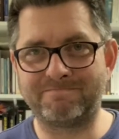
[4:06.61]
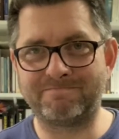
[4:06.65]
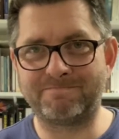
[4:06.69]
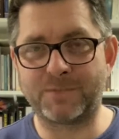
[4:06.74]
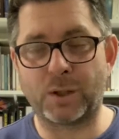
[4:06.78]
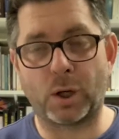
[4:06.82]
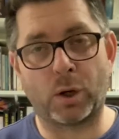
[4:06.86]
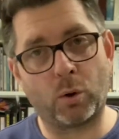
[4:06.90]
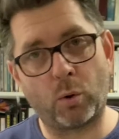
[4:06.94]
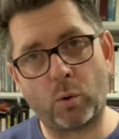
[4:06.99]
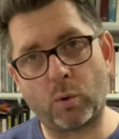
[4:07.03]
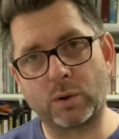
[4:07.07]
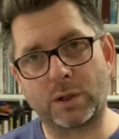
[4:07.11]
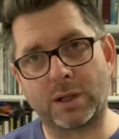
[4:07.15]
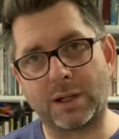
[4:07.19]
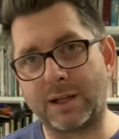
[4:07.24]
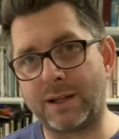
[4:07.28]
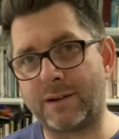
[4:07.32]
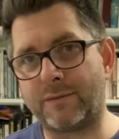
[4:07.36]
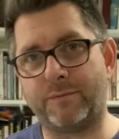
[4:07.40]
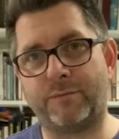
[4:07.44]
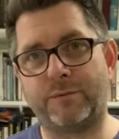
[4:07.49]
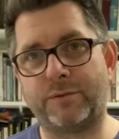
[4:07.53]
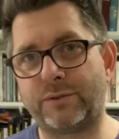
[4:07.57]
The Lord
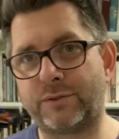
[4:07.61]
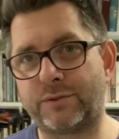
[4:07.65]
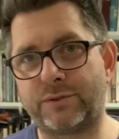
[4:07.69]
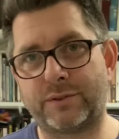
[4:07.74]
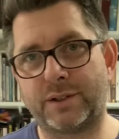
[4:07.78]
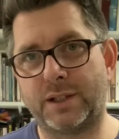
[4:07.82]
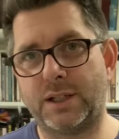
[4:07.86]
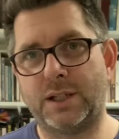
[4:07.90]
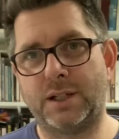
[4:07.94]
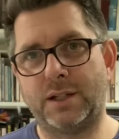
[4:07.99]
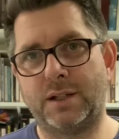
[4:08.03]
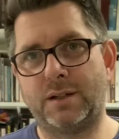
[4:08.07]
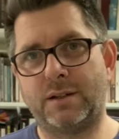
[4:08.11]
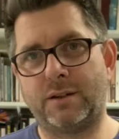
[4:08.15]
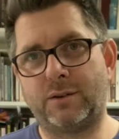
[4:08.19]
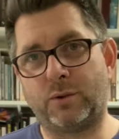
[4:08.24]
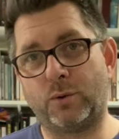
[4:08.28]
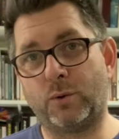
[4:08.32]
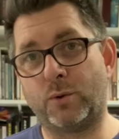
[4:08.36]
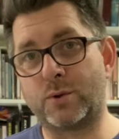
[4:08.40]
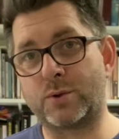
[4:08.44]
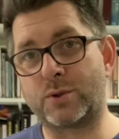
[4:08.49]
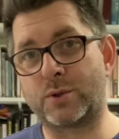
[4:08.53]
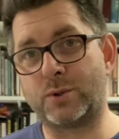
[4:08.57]
loves
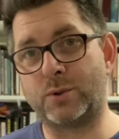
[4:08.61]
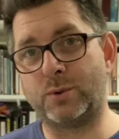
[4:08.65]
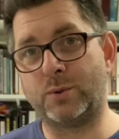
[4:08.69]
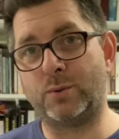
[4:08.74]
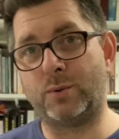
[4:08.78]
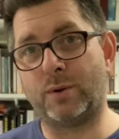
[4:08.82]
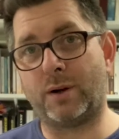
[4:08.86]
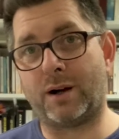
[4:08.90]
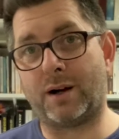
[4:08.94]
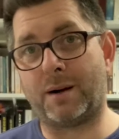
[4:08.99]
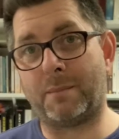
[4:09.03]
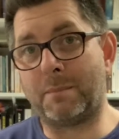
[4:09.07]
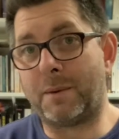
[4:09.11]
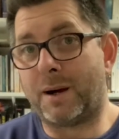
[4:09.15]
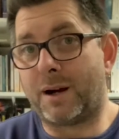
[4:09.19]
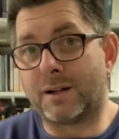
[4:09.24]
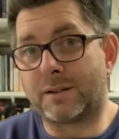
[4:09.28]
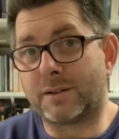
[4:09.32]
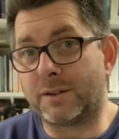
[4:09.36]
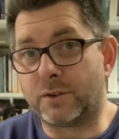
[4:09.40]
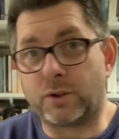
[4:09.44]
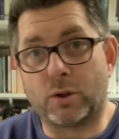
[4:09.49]
those who are martyred.